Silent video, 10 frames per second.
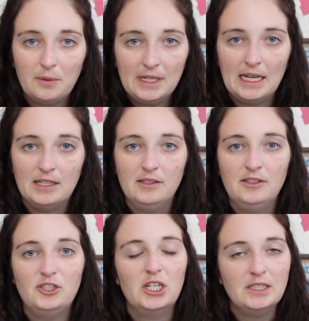
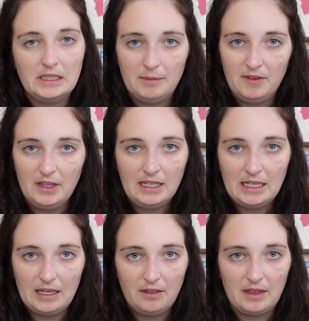again, just some of the
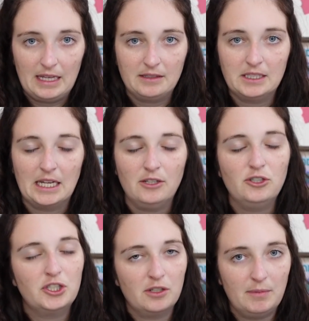key things that you
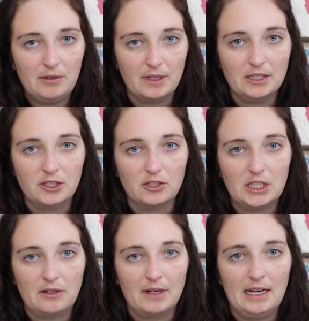should be
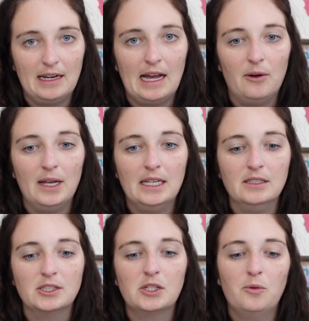researching right now
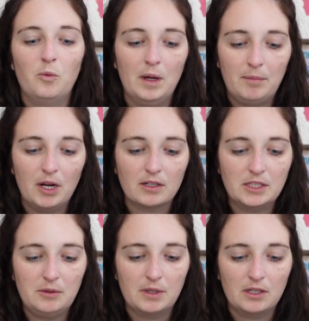is what
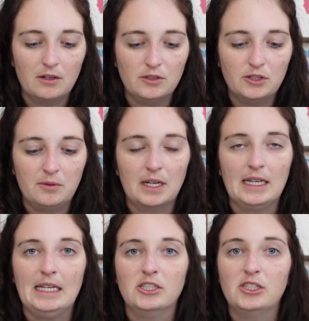parks you want to go to
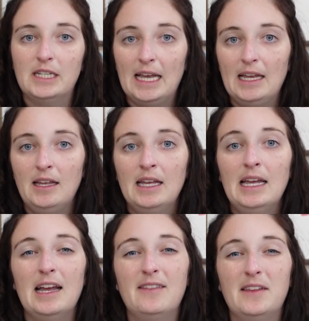on each day.
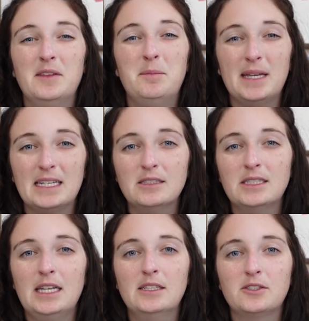And then the biggest
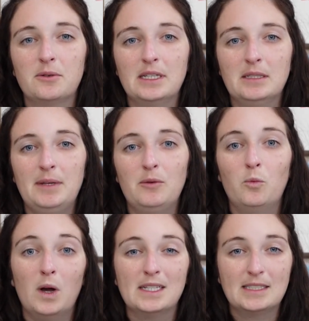thing is going to be
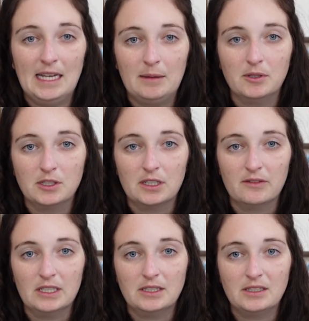what table
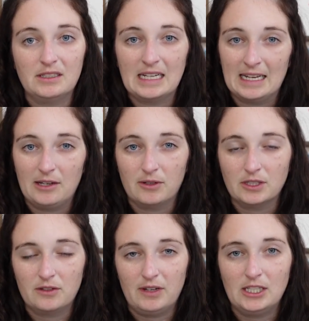service dining
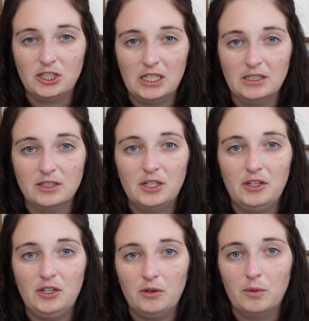reservations
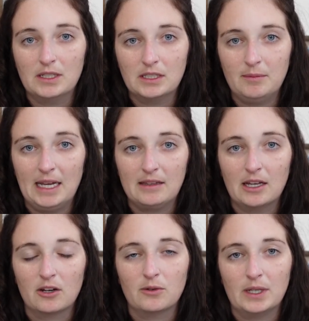you want to make
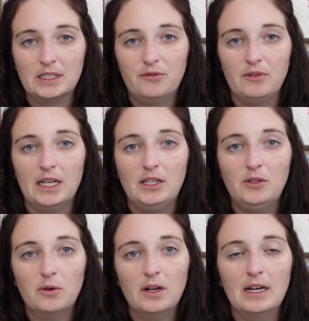that are going to fit
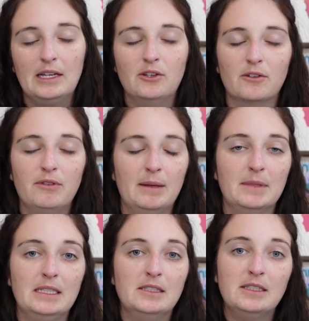your and your
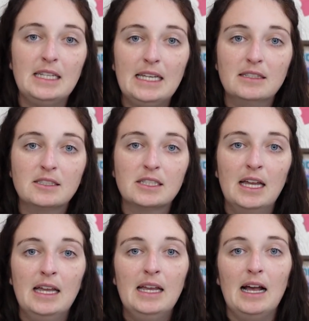family's needs,
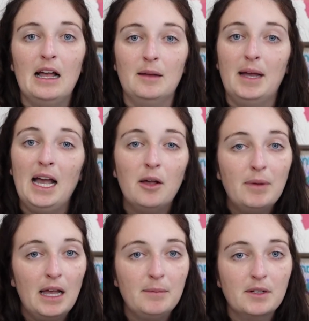how
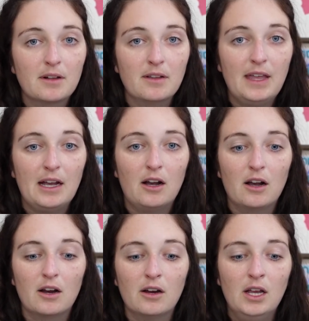popular they
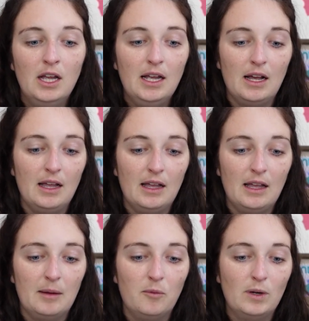are,
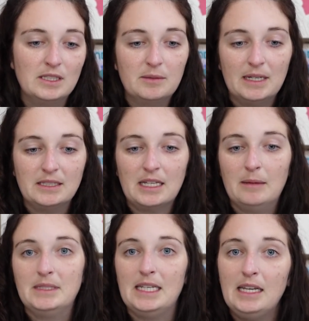when's the best
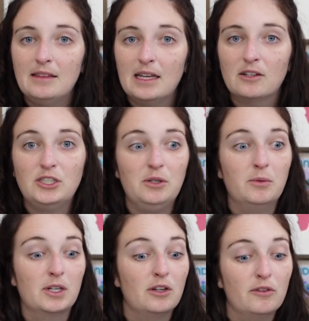time to eat there? Do you
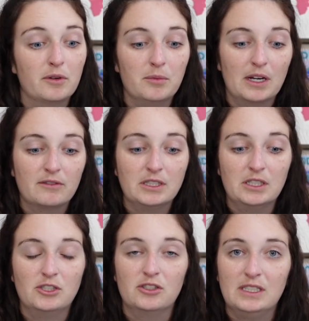want to go for breakfast, lunch, or